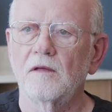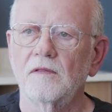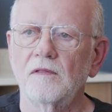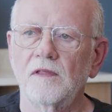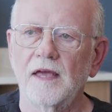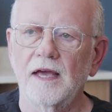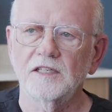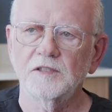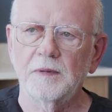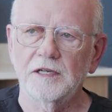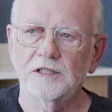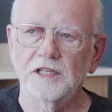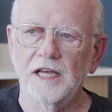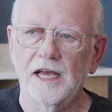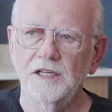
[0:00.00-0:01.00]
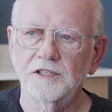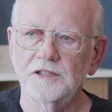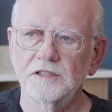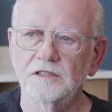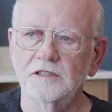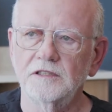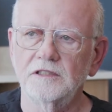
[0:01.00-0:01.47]
the
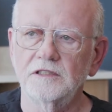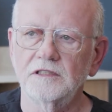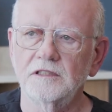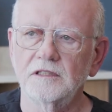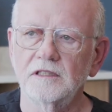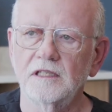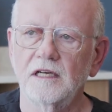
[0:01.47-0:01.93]
expectations